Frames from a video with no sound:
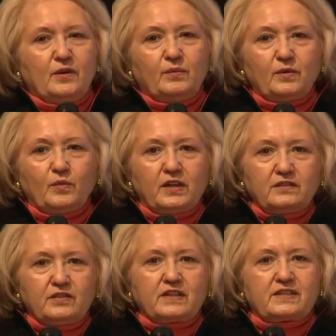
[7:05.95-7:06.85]
when
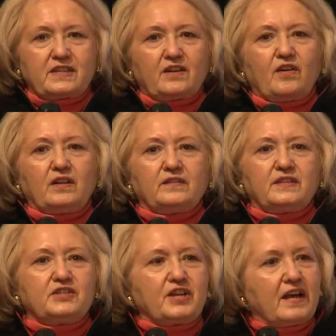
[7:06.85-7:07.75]
one looks at all of
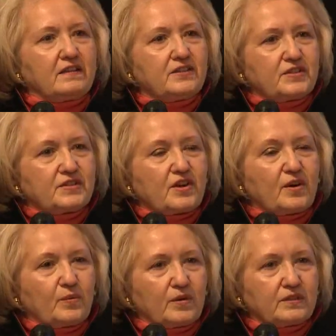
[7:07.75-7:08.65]
the challenges
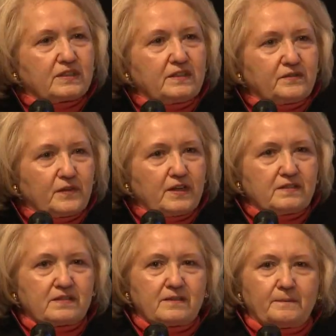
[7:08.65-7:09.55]
our world
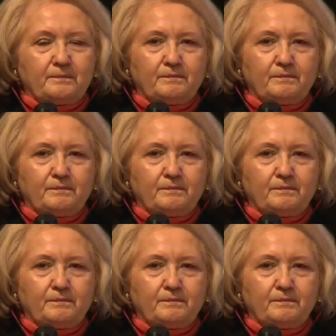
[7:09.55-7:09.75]
confronts.